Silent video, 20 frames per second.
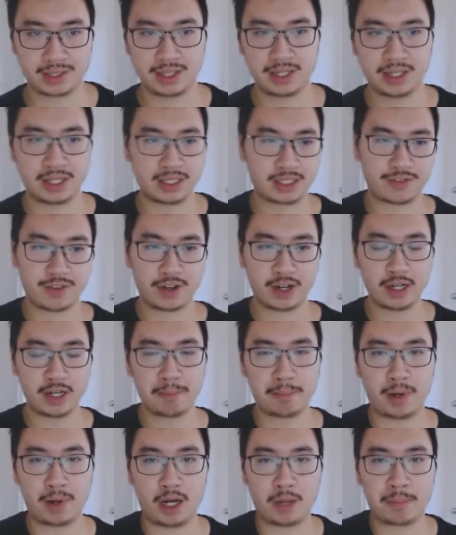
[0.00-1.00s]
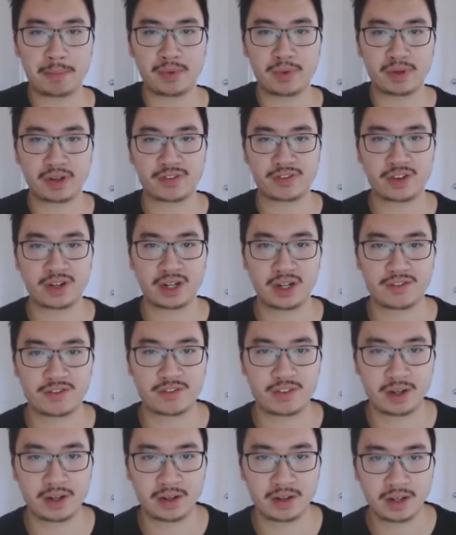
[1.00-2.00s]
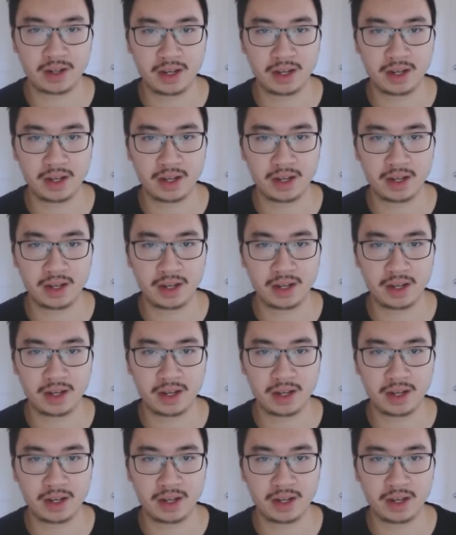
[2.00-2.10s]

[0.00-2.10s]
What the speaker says: It's very popular for different